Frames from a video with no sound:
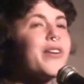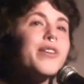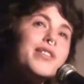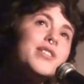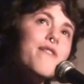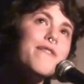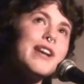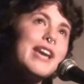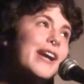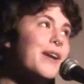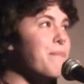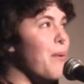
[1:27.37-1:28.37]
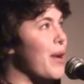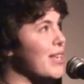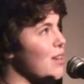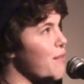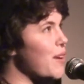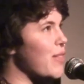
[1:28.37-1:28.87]
Girls over here,
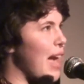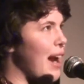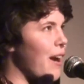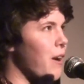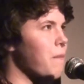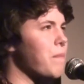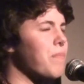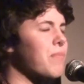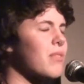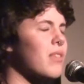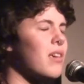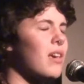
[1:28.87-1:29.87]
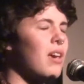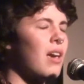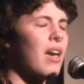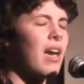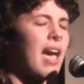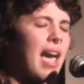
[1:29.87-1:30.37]
boys over there.
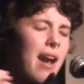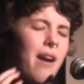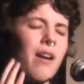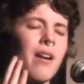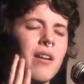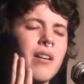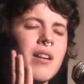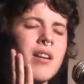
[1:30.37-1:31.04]
Hair,